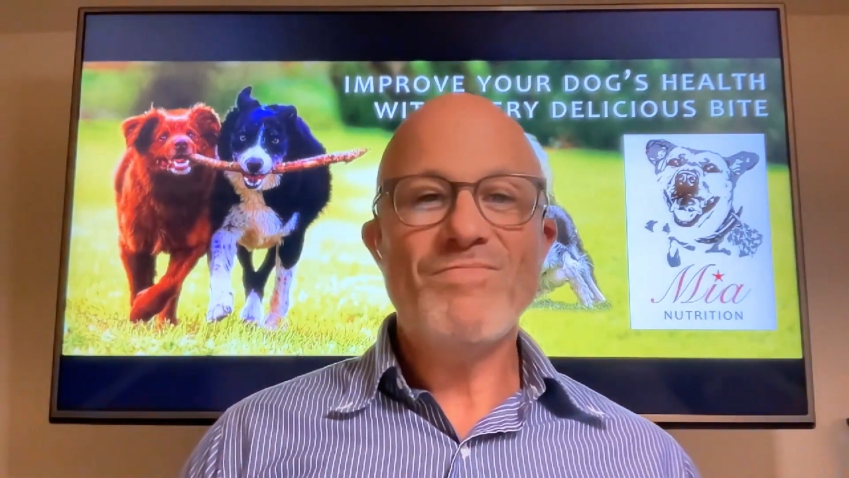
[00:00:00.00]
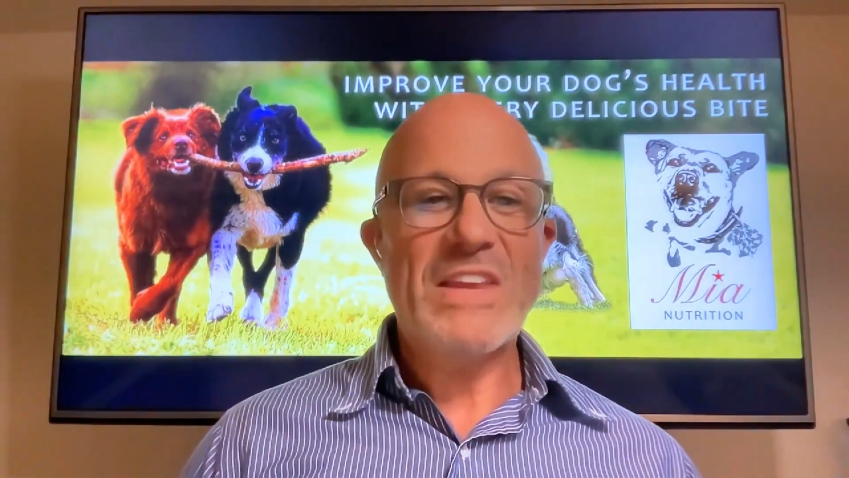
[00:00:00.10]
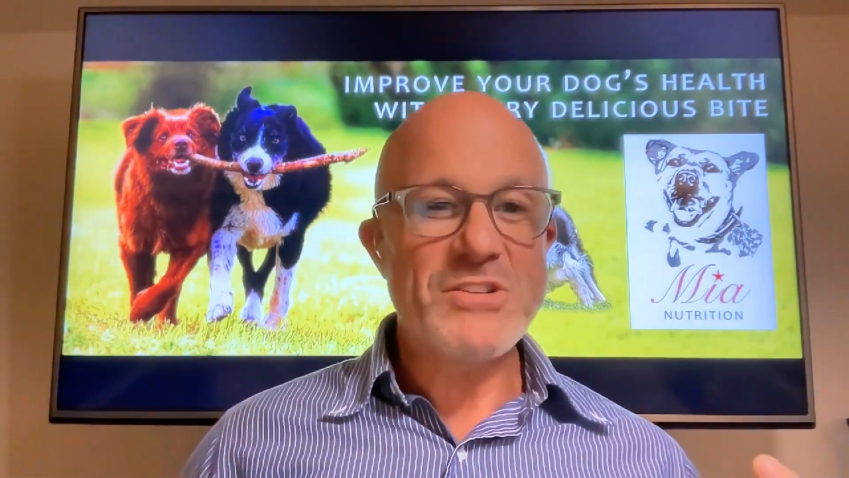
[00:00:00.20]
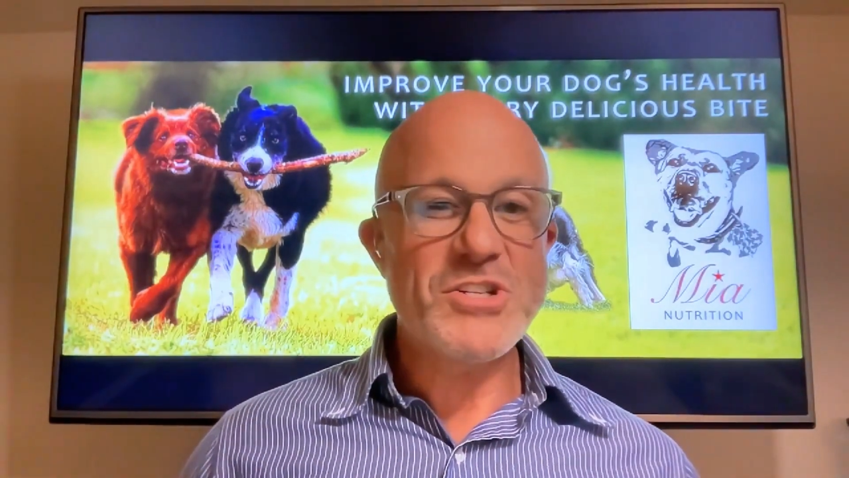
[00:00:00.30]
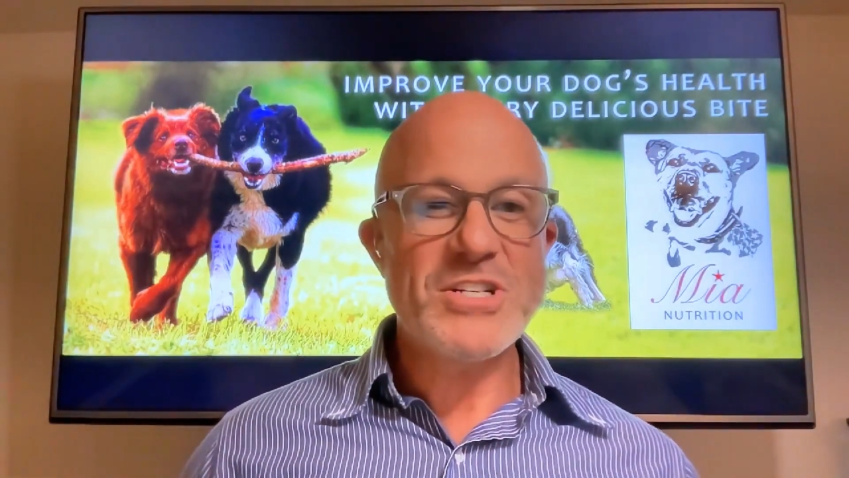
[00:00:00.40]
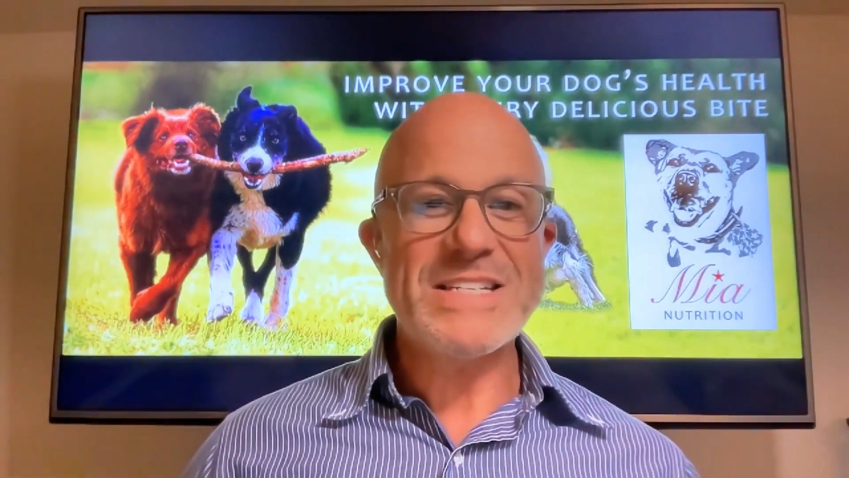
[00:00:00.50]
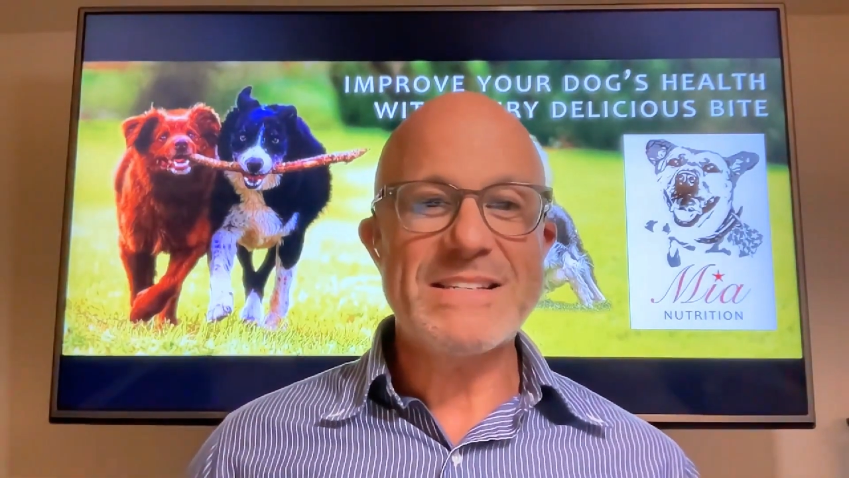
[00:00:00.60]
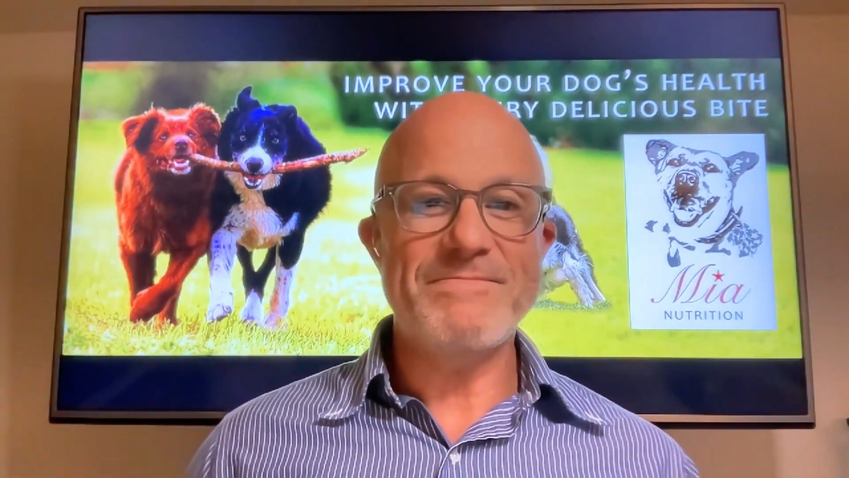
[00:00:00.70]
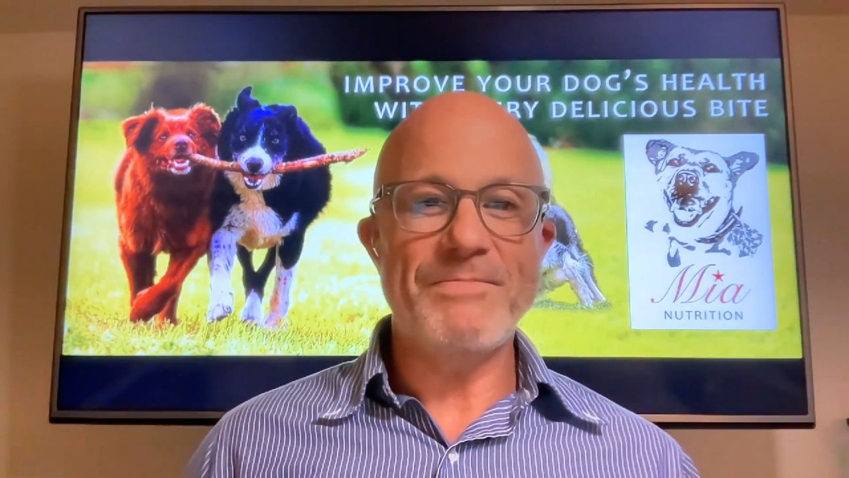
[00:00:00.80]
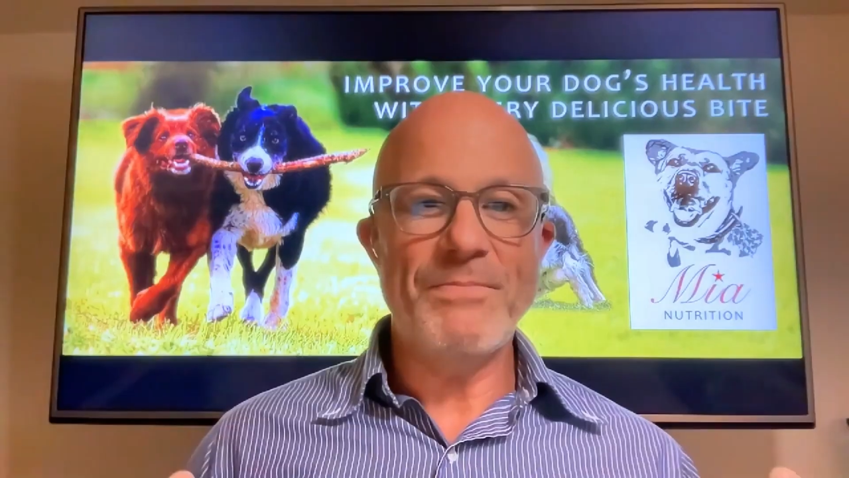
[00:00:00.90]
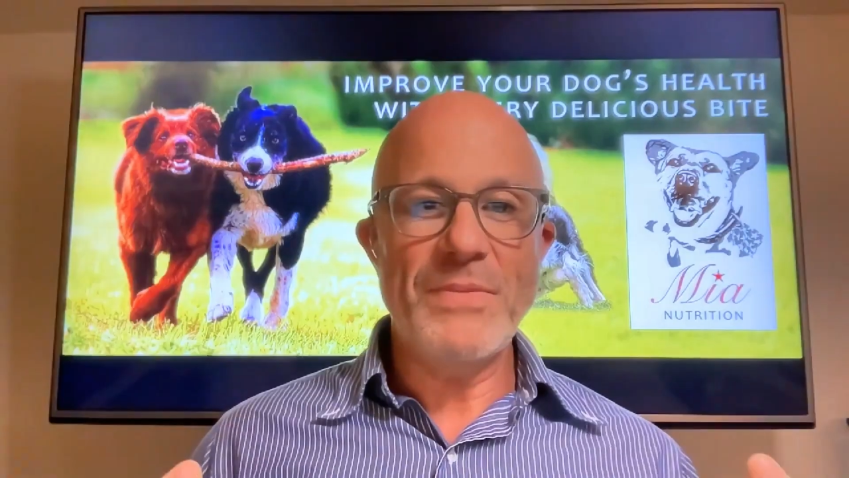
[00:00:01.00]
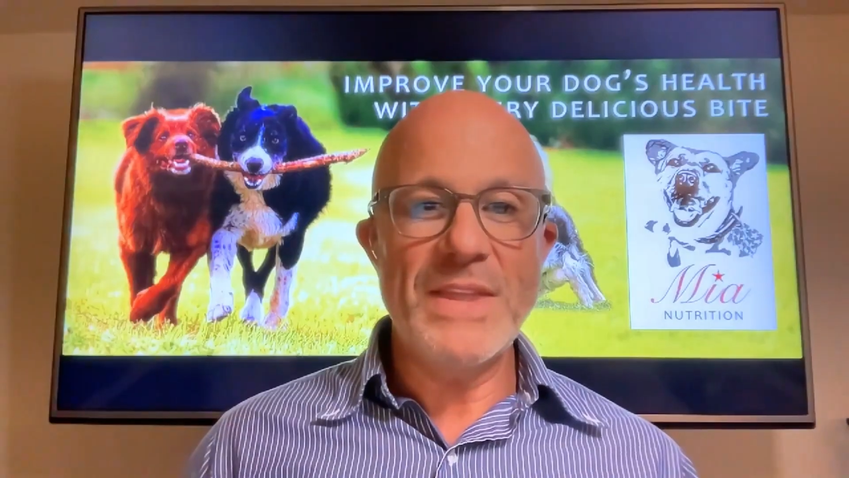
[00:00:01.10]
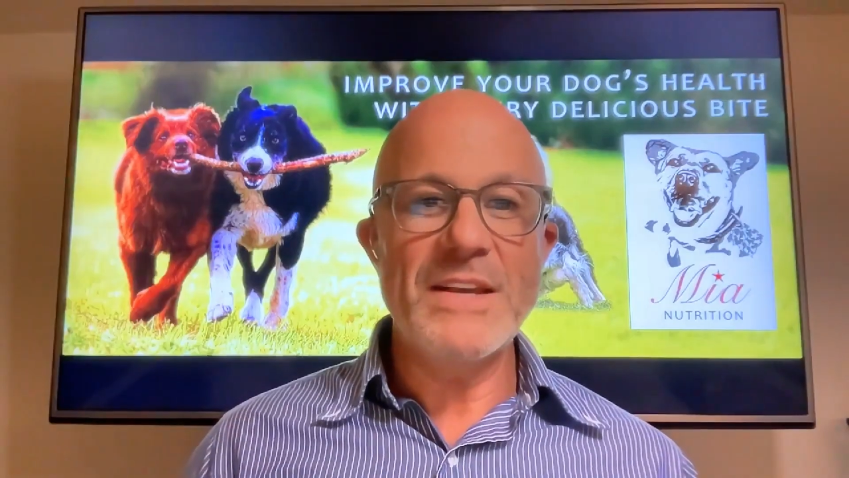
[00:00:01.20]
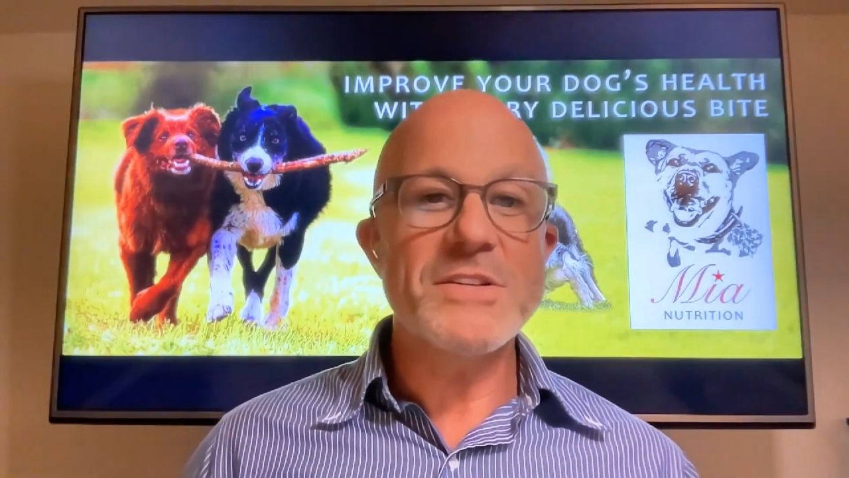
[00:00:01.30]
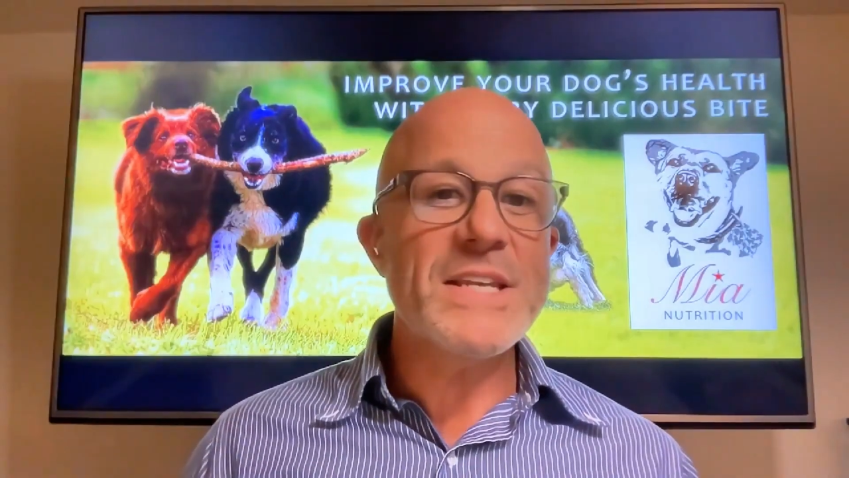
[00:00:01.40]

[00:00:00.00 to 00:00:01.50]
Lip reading: there's